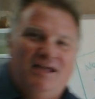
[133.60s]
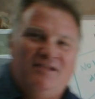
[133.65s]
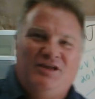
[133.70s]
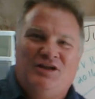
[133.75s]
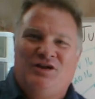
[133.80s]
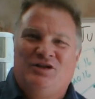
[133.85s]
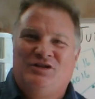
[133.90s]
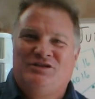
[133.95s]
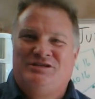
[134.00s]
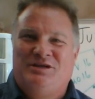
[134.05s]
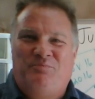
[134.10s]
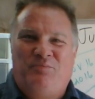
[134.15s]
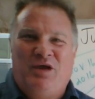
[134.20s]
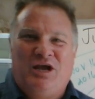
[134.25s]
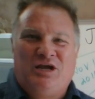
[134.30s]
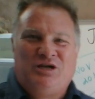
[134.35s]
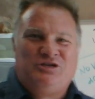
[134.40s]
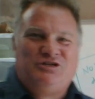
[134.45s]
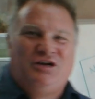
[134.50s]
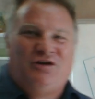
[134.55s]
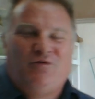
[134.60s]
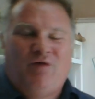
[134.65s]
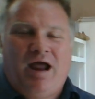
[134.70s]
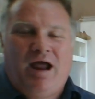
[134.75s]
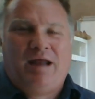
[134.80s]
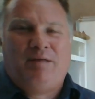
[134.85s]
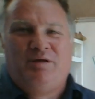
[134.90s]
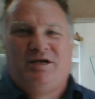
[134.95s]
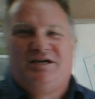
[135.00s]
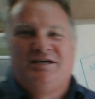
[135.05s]
little depiction,
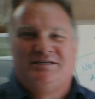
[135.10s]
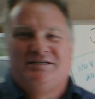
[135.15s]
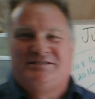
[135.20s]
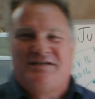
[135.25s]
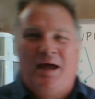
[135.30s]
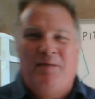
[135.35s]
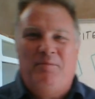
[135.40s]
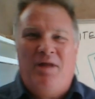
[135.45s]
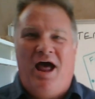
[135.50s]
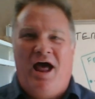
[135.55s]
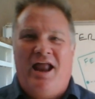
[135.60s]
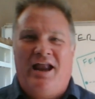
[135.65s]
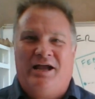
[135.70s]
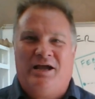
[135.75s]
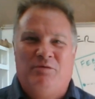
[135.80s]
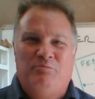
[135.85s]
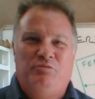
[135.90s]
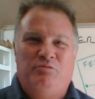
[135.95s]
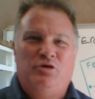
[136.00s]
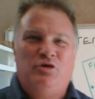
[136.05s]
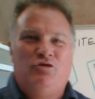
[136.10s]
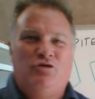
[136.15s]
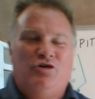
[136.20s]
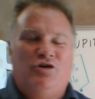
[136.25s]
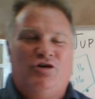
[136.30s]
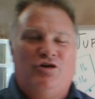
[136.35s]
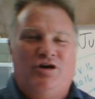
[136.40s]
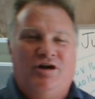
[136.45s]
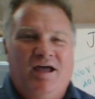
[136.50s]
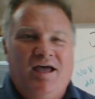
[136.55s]
right? Because I'm not a
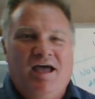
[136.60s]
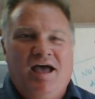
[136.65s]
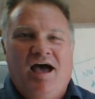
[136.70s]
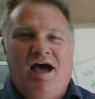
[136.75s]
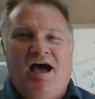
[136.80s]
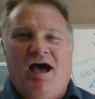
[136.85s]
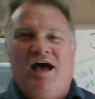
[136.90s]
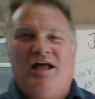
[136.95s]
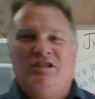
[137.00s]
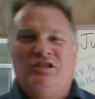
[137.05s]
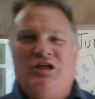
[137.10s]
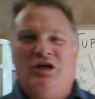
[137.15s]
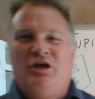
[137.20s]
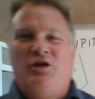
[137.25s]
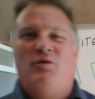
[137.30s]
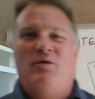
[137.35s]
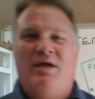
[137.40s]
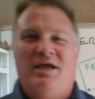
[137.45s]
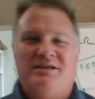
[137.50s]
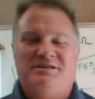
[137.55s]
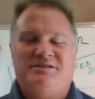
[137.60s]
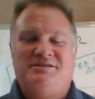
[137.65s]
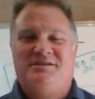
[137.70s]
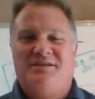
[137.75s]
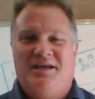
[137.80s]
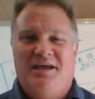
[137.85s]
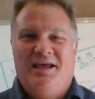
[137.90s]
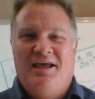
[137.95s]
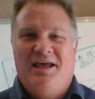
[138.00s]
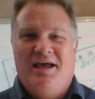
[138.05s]
computer literate
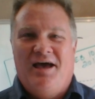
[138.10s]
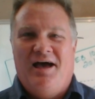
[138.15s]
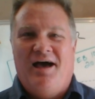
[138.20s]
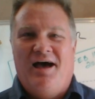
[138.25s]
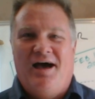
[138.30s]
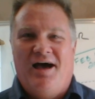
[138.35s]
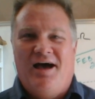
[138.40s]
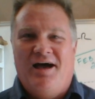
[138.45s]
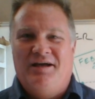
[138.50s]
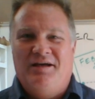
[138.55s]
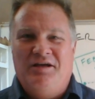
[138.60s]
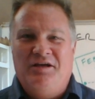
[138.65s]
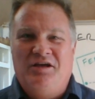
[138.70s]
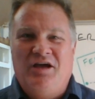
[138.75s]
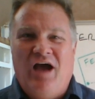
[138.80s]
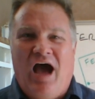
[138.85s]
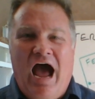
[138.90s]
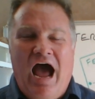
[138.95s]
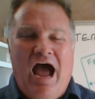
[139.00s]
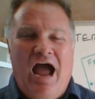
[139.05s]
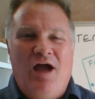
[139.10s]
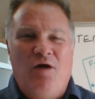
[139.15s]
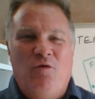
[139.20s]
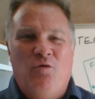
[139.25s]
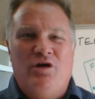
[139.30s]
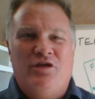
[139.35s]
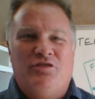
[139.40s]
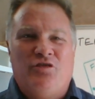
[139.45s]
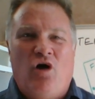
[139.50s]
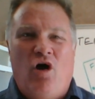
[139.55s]
guy
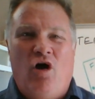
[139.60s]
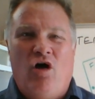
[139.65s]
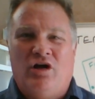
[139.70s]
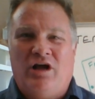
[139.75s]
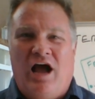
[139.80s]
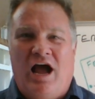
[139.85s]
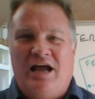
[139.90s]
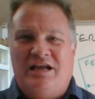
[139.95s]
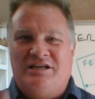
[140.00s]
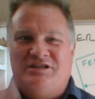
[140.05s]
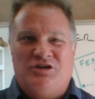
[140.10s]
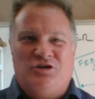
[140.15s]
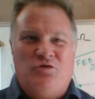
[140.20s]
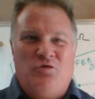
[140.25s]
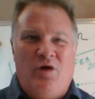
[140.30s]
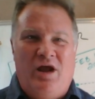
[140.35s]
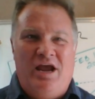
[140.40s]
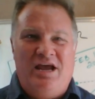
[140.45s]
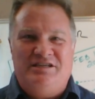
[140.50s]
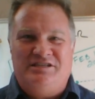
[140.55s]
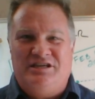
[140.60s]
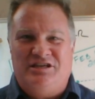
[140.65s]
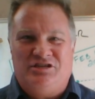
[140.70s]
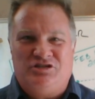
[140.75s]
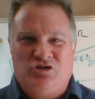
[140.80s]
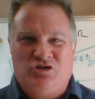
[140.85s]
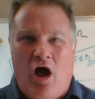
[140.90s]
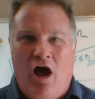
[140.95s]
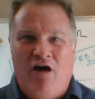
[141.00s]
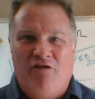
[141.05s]
with all kinds of crazy
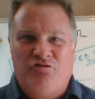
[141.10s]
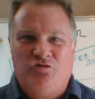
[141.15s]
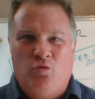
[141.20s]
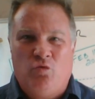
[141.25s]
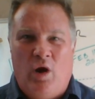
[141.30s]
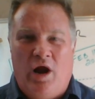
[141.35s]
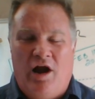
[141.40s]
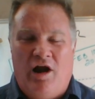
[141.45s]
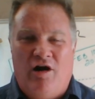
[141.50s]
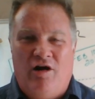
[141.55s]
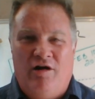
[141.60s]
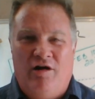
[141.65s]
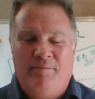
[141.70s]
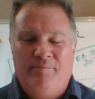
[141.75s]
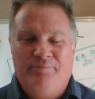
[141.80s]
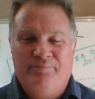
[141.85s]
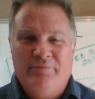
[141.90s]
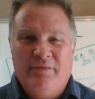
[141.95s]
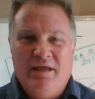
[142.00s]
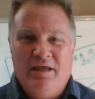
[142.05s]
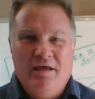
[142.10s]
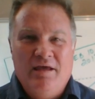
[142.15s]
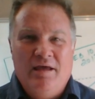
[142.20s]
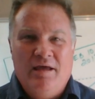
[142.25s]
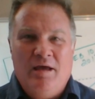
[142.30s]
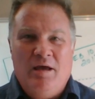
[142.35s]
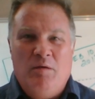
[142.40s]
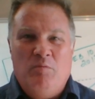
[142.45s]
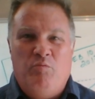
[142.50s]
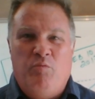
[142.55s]
software.
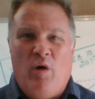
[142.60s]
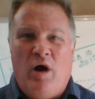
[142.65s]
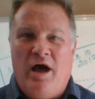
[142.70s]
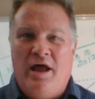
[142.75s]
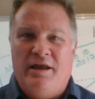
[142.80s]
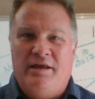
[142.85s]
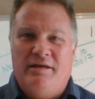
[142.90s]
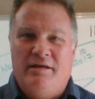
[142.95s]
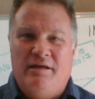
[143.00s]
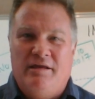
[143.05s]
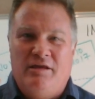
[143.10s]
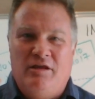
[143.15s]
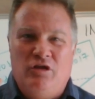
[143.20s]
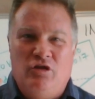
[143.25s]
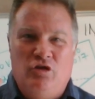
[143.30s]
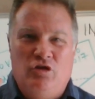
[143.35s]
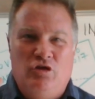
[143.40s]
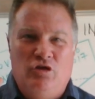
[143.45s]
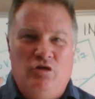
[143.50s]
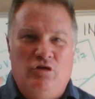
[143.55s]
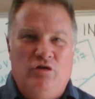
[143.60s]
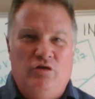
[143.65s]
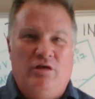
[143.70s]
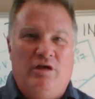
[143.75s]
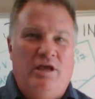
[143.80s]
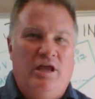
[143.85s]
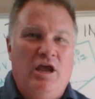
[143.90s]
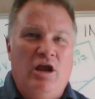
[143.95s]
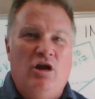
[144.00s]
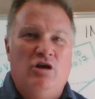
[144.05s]
But
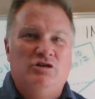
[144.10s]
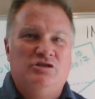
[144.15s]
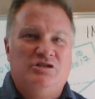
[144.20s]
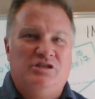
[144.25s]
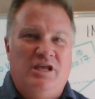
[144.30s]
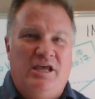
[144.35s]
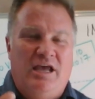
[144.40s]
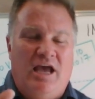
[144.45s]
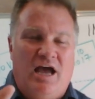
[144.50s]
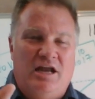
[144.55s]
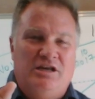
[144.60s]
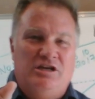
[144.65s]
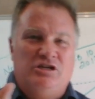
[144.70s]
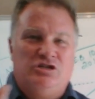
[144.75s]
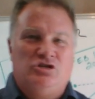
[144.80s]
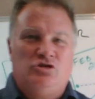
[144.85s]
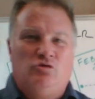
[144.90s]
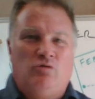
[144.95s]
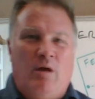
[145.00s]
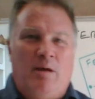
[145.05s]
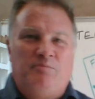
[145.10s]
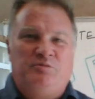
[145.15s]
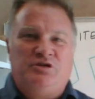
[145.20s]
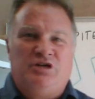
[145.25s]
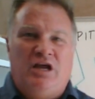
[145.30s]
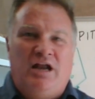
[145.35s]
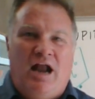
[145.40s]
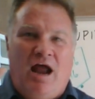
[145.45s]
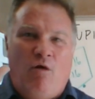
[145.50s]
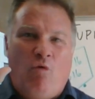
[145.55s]
here's the
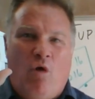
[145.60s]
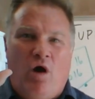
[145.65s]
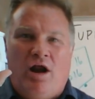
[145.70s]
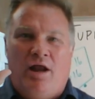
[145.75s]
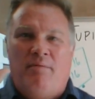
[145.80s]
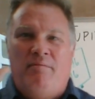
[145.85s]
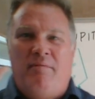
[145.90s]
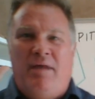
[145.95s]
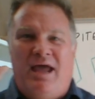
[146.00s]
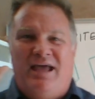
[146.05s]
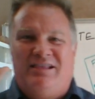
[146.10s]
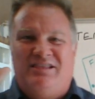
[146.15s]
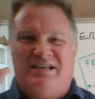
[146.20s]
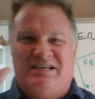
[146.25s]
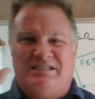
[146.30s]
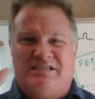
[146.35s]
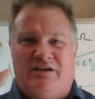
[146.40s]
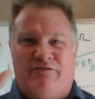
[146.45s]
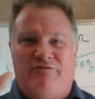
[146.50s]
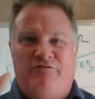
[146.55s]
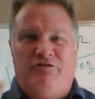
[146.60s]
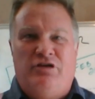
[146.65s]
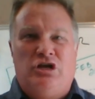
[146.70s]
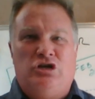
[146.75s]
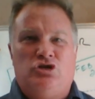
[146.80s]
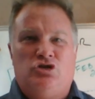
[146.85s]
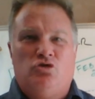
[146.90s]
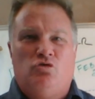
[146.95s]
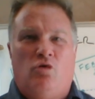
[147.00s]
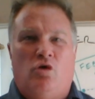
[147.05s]
description. I want to make this a
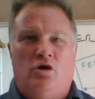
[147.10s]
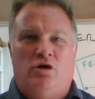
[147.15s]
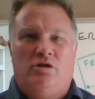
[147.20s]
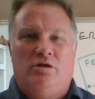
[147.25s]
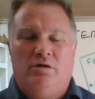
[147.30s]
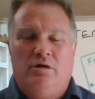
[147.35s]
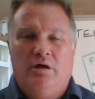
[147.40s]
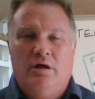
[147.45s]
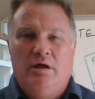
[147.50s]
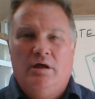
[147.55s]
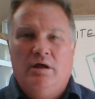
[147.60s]
visual